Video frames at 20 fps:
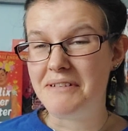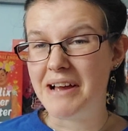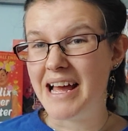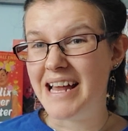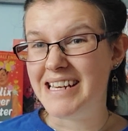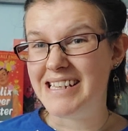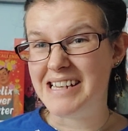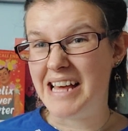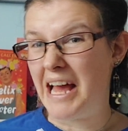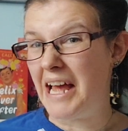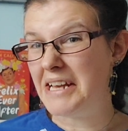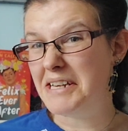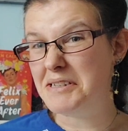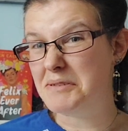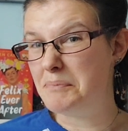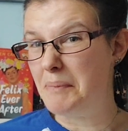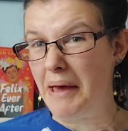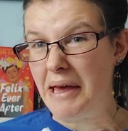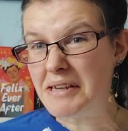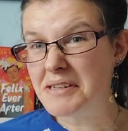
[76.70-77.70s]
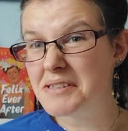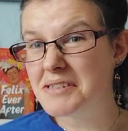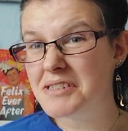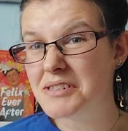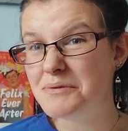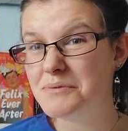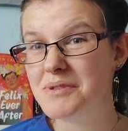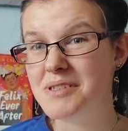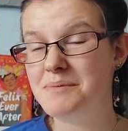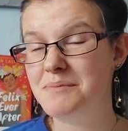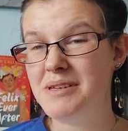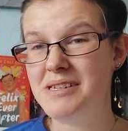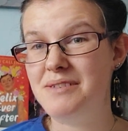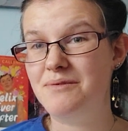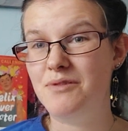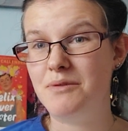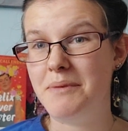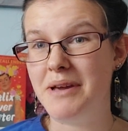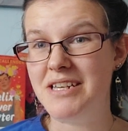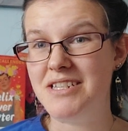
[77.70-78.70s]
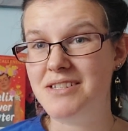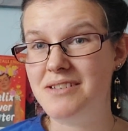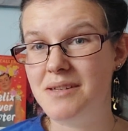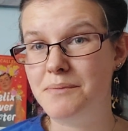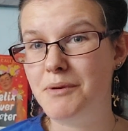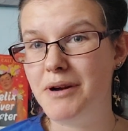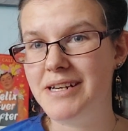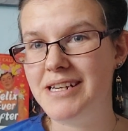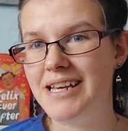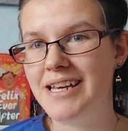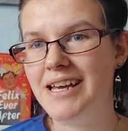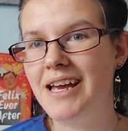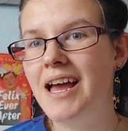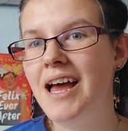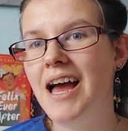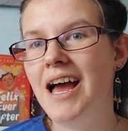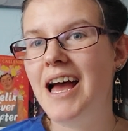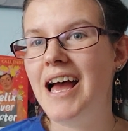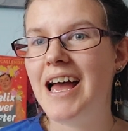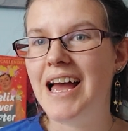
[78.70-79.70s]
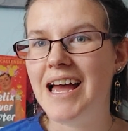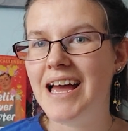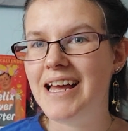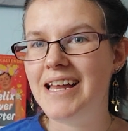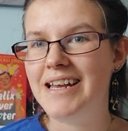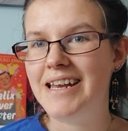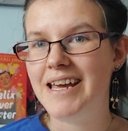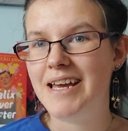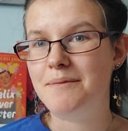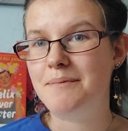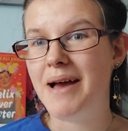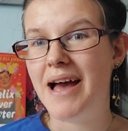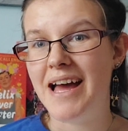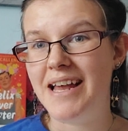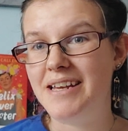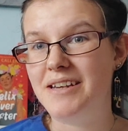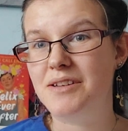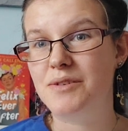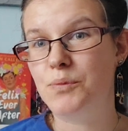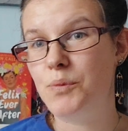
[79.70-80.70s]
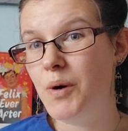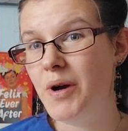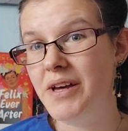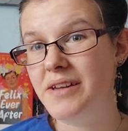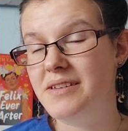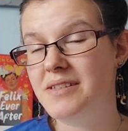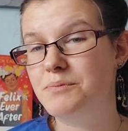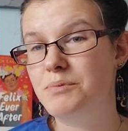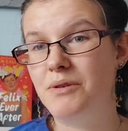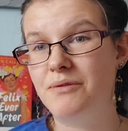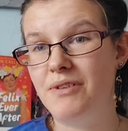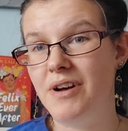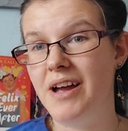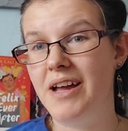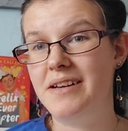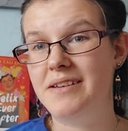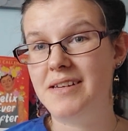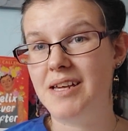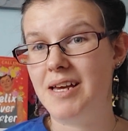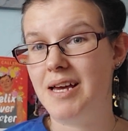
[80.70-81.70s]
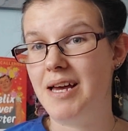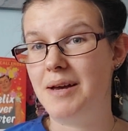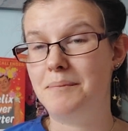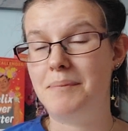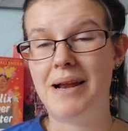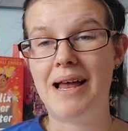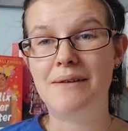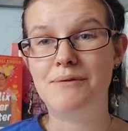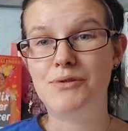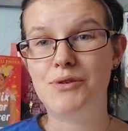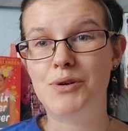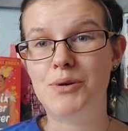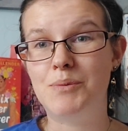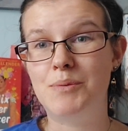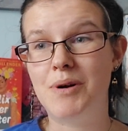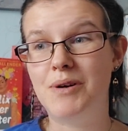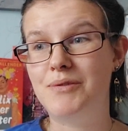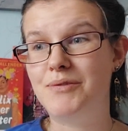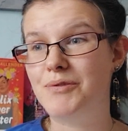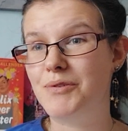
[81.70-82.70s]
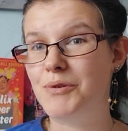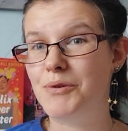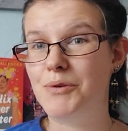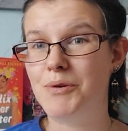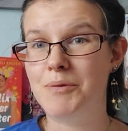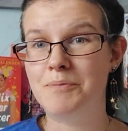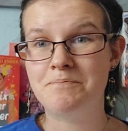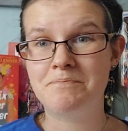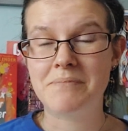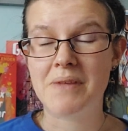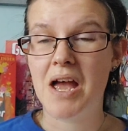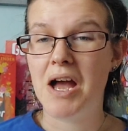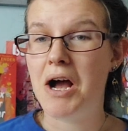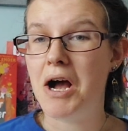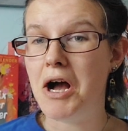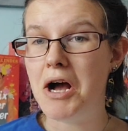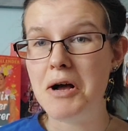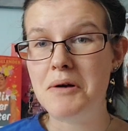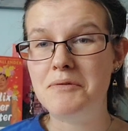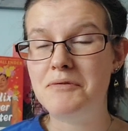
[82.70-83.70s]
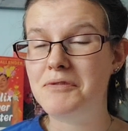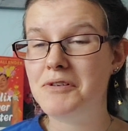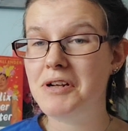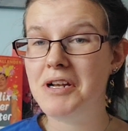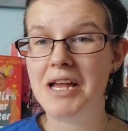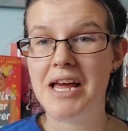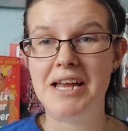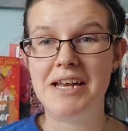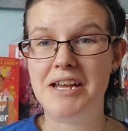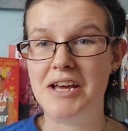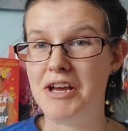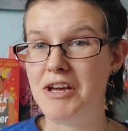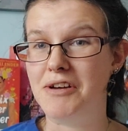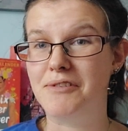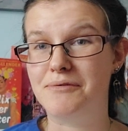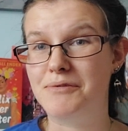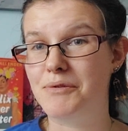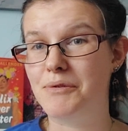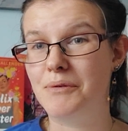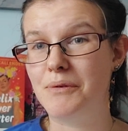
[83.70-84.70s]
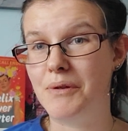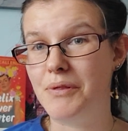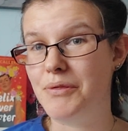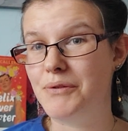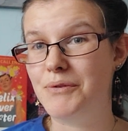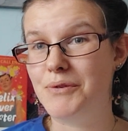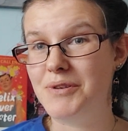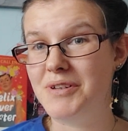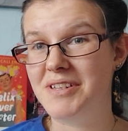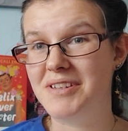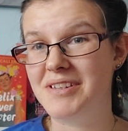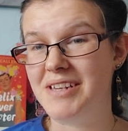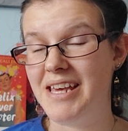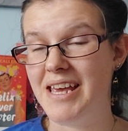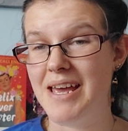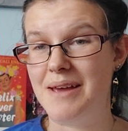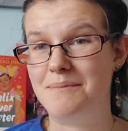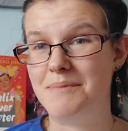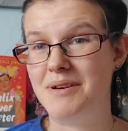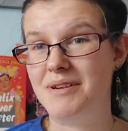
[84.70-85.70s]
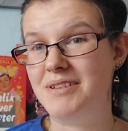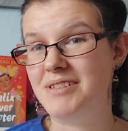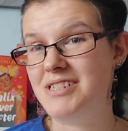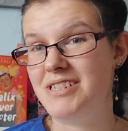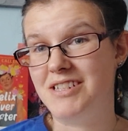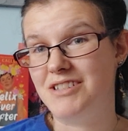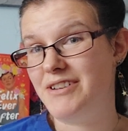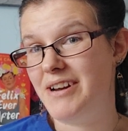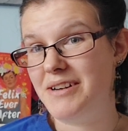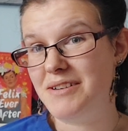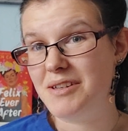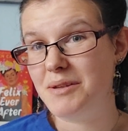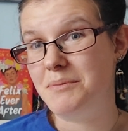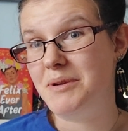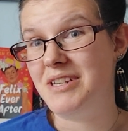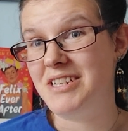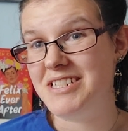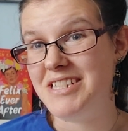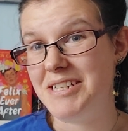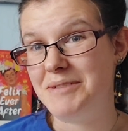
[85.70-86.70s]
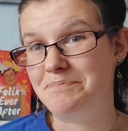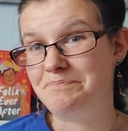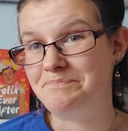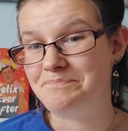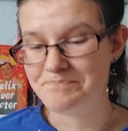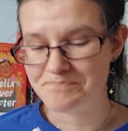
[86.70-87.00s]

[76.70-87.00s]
at its best was misinformation spreading, and at its worst provides a platform for harmful and hurtful thoughts to the trans community.